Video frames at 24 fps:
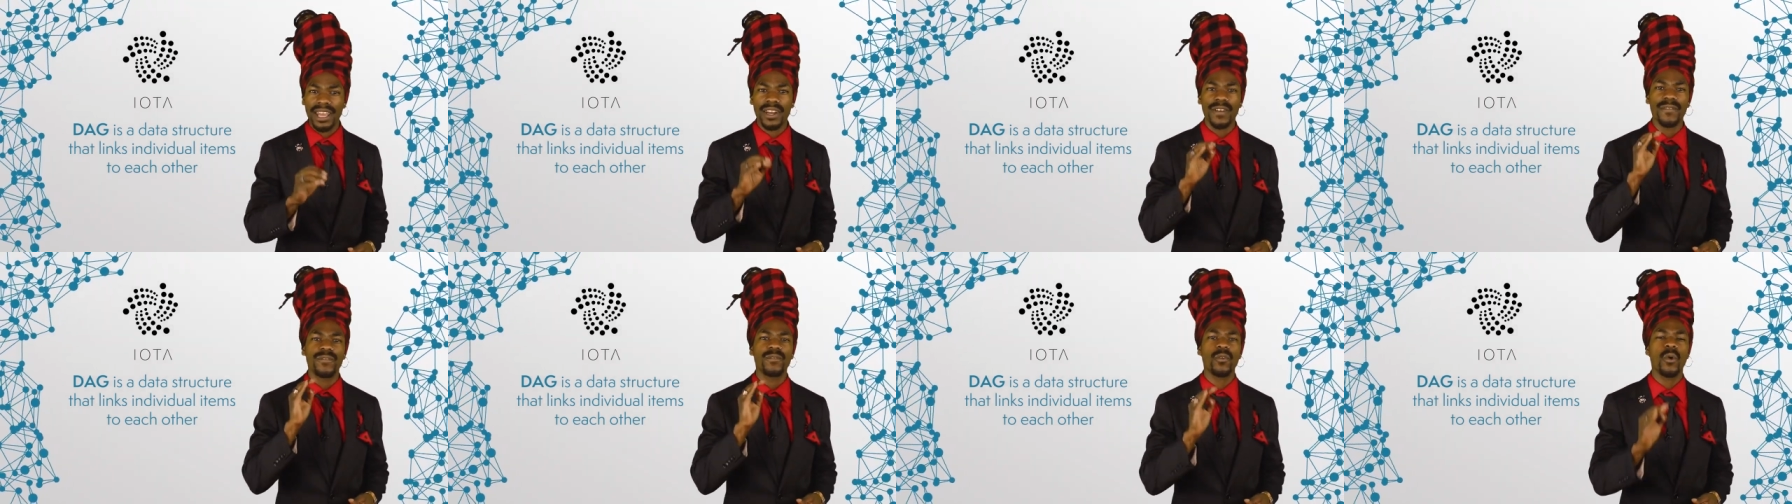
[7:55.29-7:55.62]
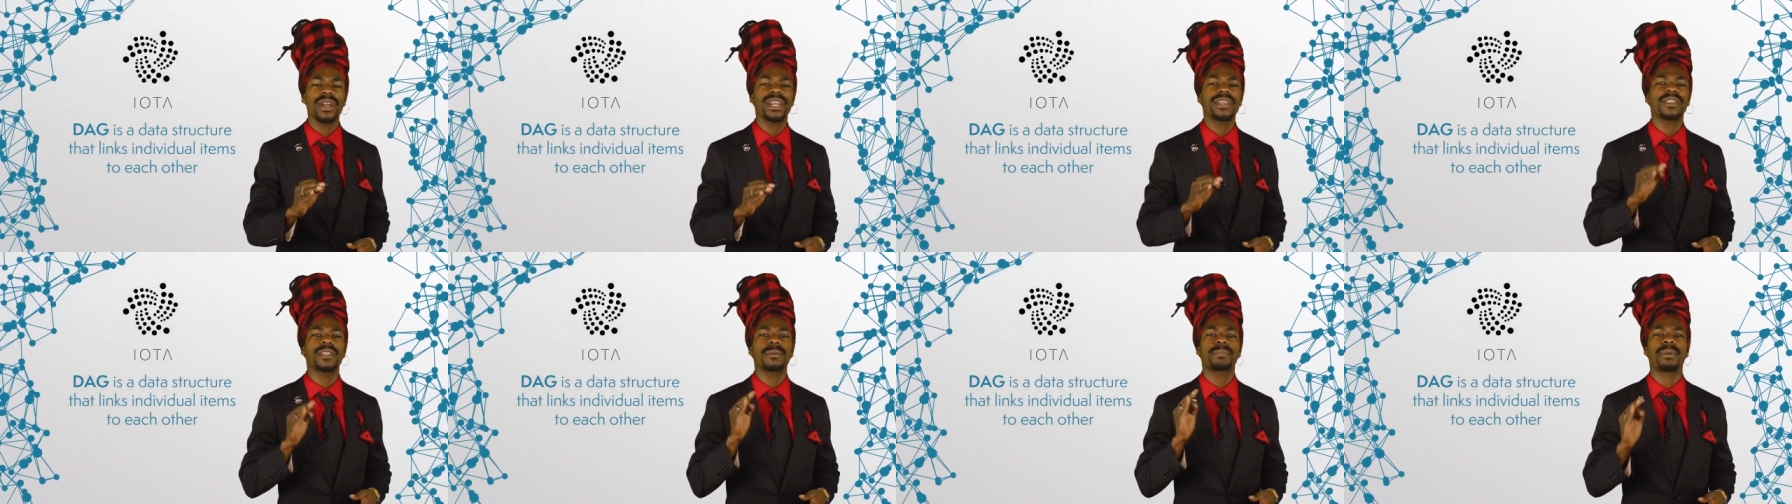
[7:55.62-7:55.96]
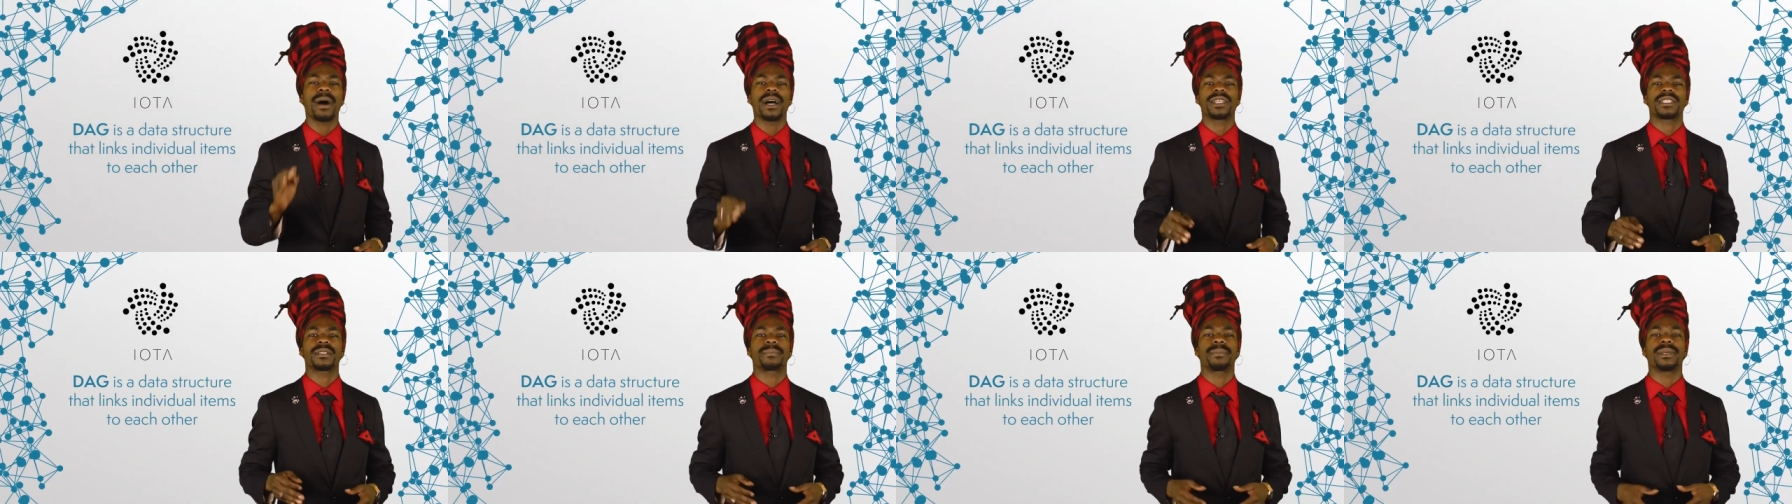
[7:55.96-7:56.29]
and avoiding the
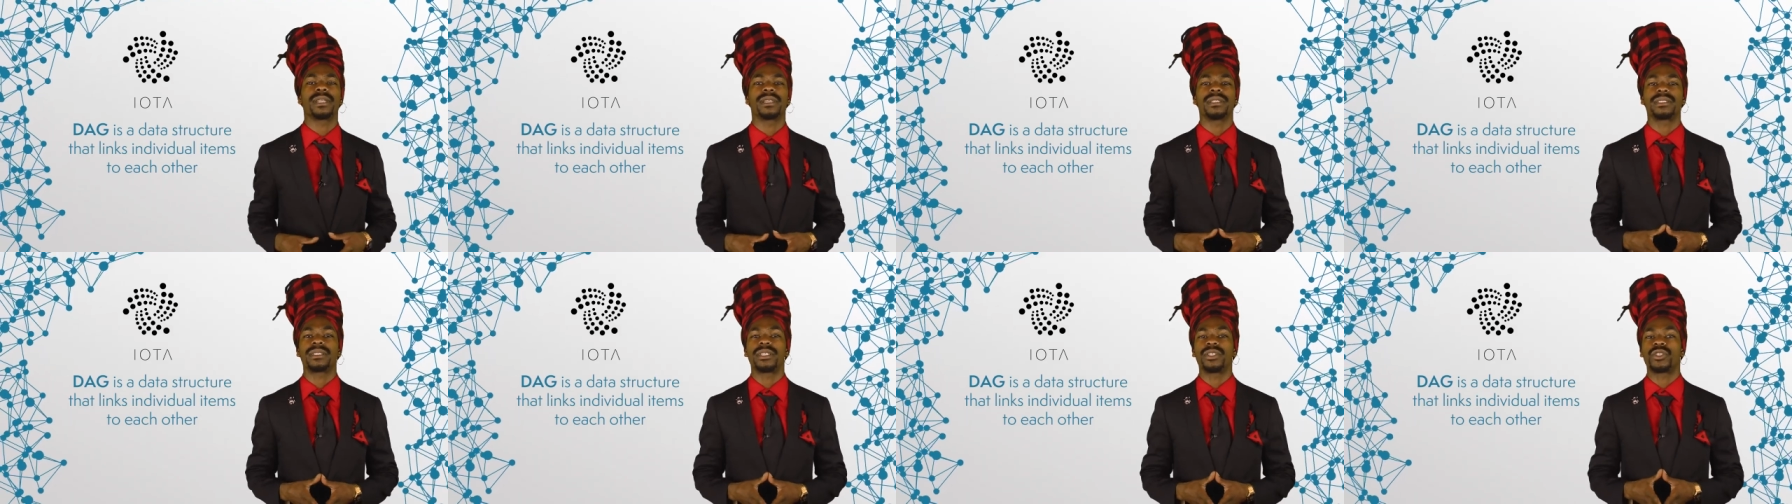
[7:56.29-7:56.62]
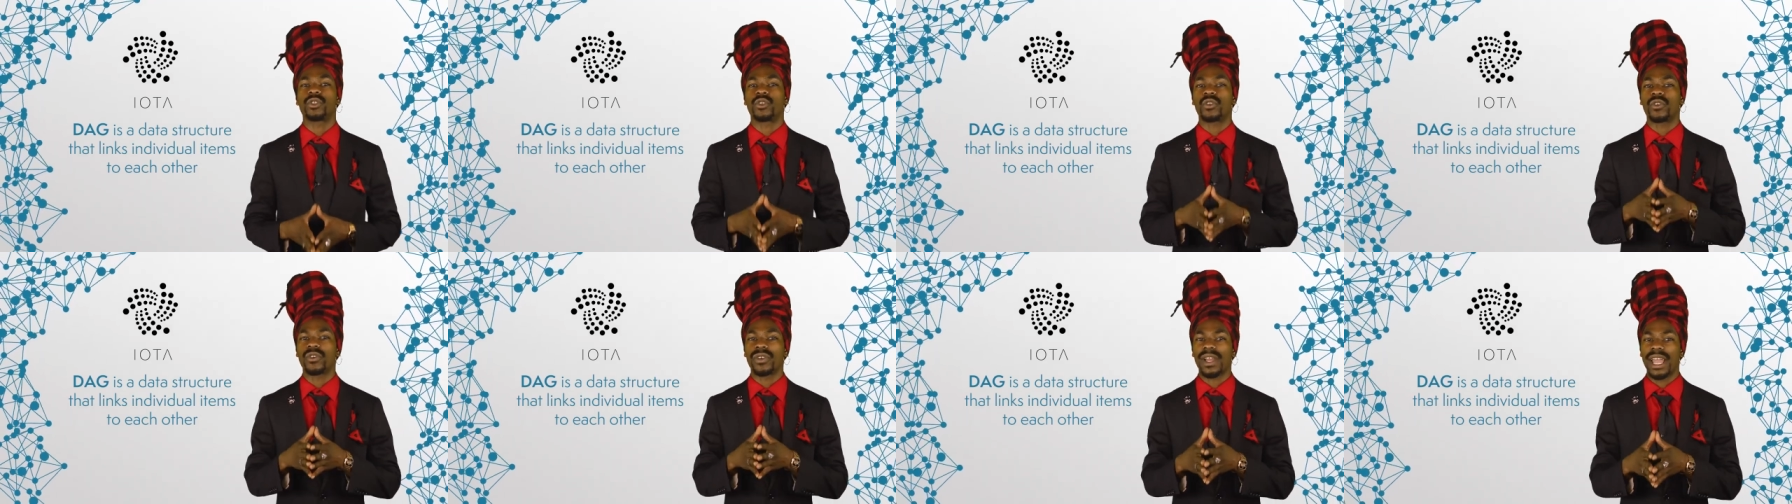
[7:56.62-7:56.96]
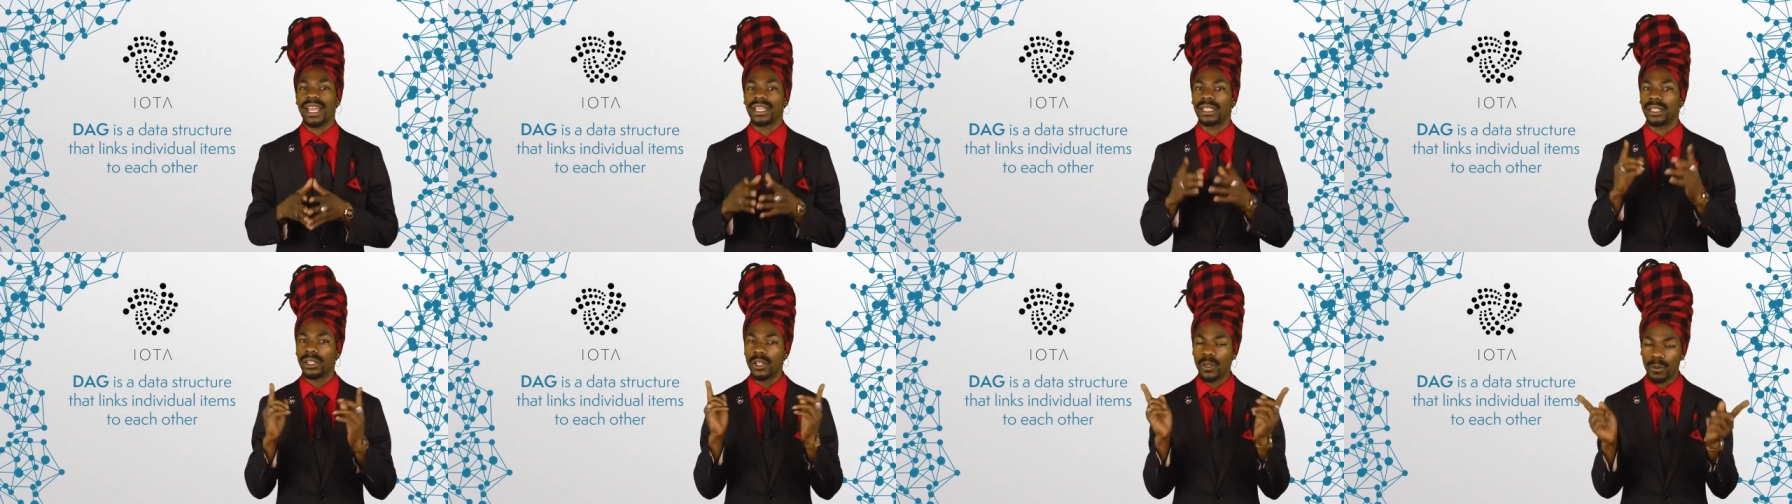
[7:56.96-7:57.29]
possibility to
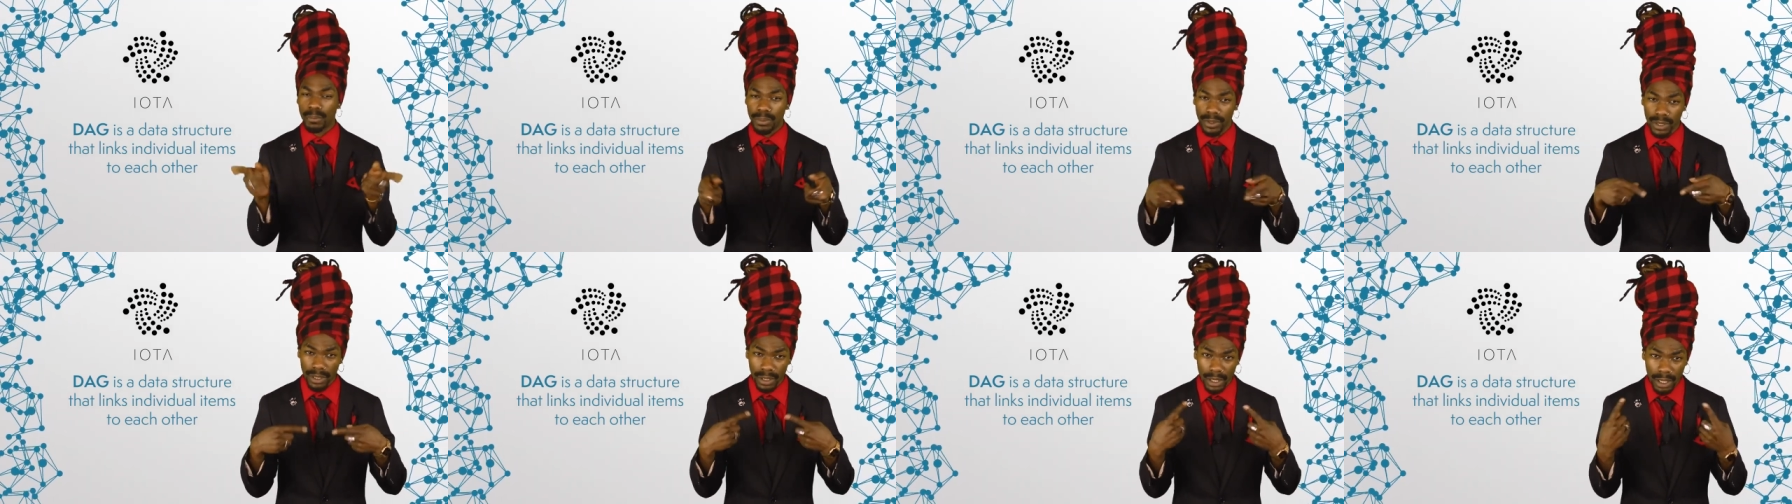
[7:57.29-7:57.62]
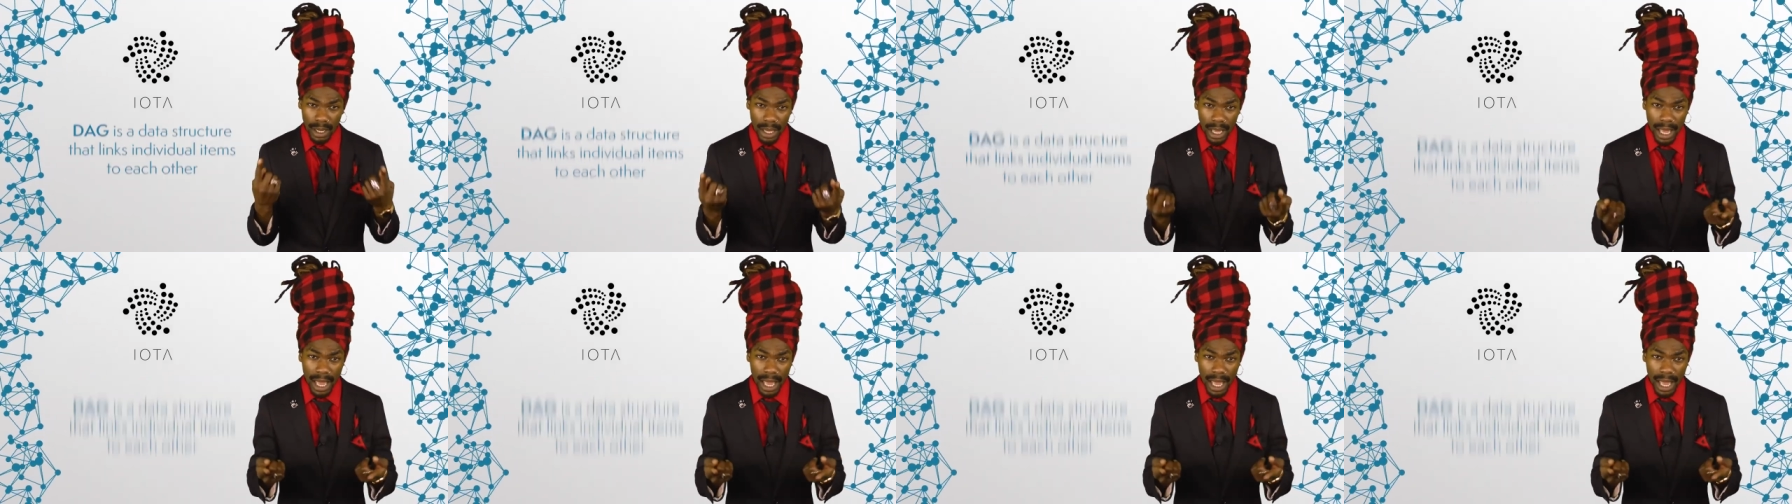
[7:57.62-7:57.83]
create loops.